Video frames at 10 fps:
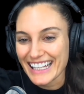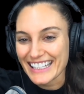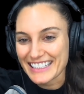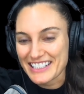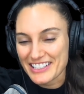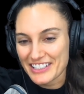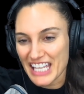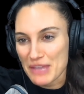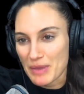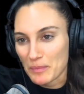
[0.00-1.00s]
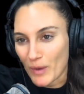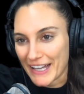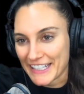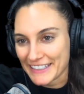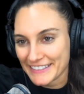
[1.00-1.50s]
I like to just keep him
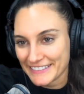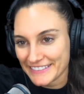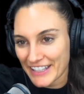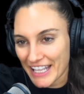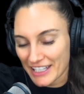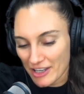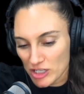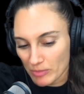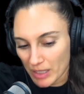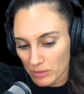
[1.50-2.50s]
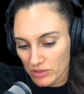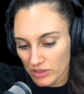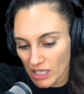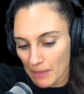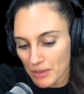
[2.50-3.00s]
waiting. There you go, Schmidt. We'll
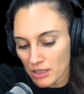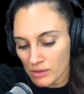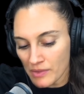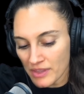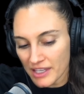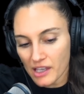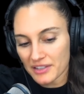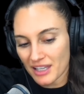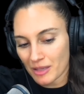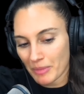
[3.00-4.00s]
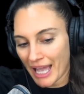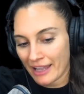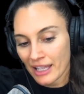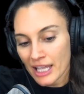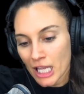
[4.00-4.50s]
just keep you in the guessing bay.